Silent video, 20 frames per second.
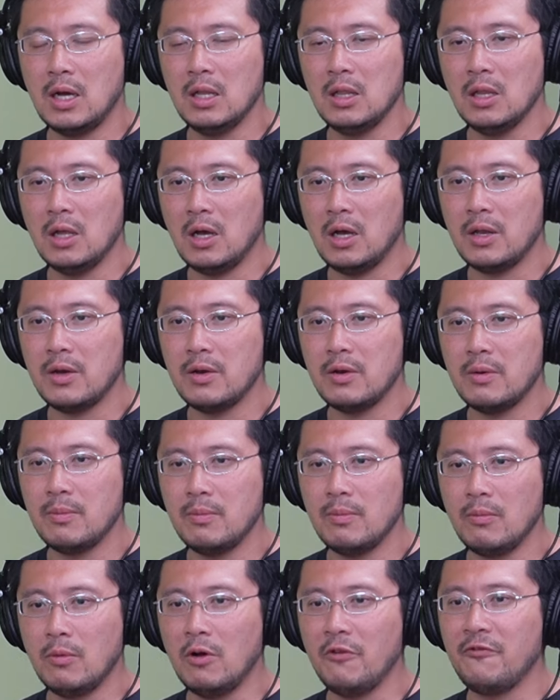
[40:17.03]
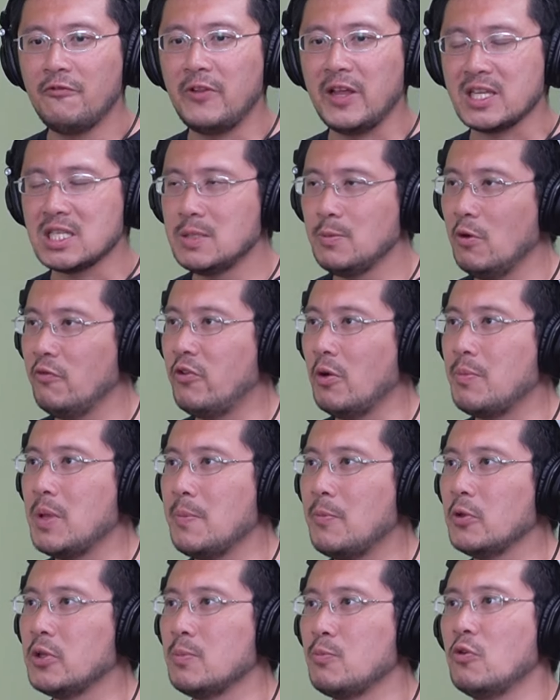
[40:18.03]
a lot more flexible for
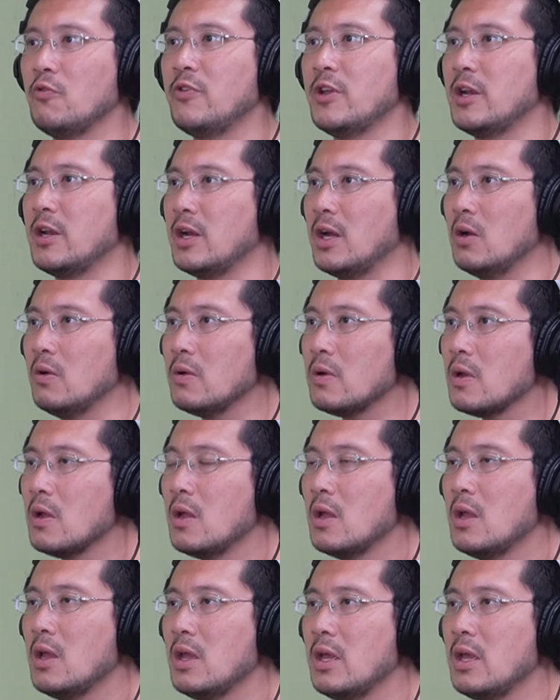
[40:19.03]
people to move in and out.